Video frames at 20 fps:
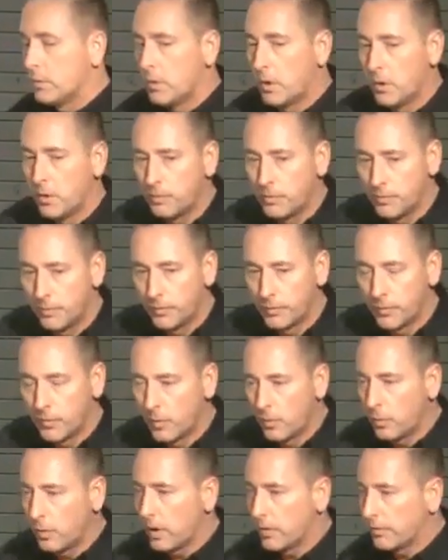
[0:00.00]
user mode,
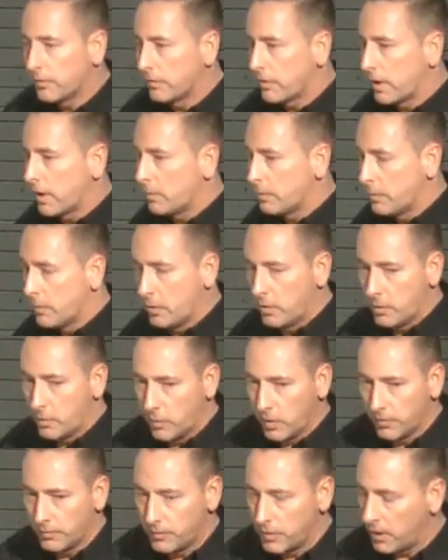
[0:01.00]
we have setup
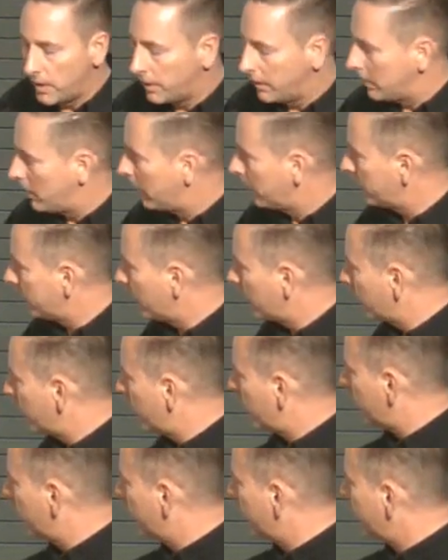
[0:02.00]
mode, and we have
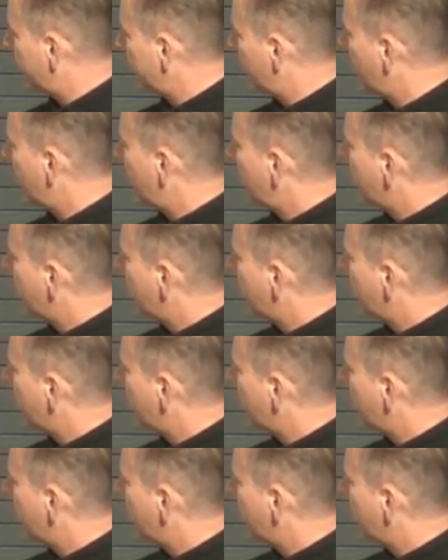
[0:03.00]
diagnostic mode.